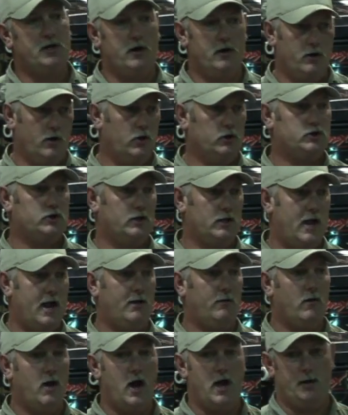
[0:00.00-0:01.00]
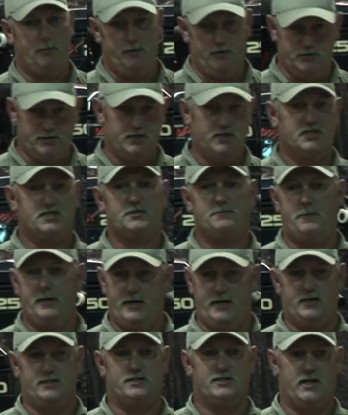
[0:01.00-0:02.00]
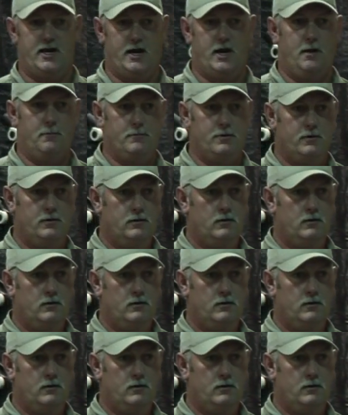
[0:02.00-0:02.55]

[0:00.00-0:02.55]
an ultralight rod. I'm using a spinning setup.